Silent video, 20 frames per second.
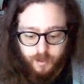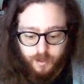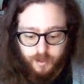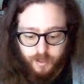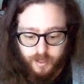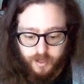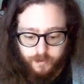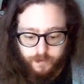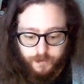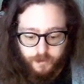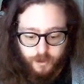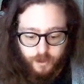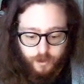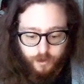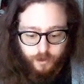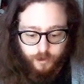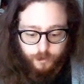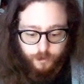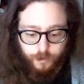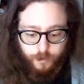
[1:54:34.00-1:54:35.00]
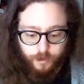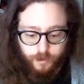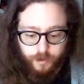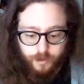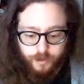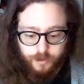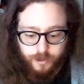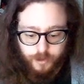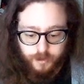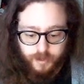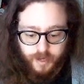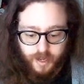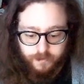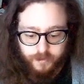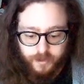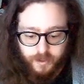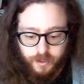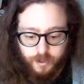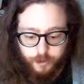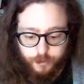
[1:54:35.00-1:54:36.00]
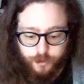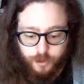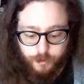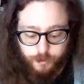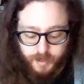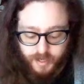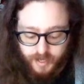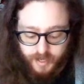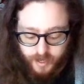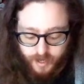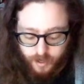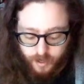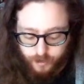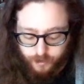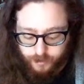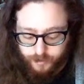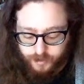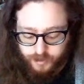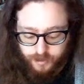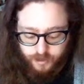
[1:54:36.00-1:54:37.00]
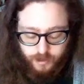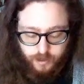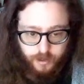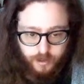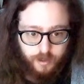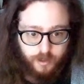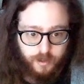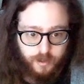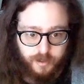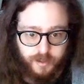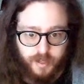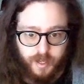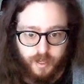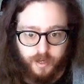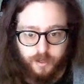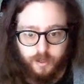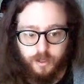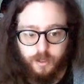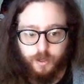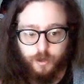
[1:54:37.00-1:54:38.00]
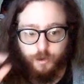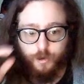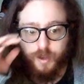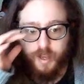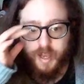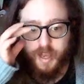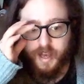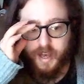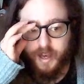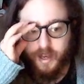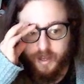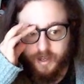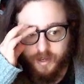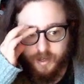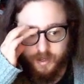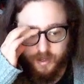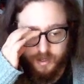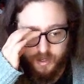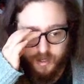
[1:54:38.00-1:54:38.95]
If you don't have a YouTube account, then you can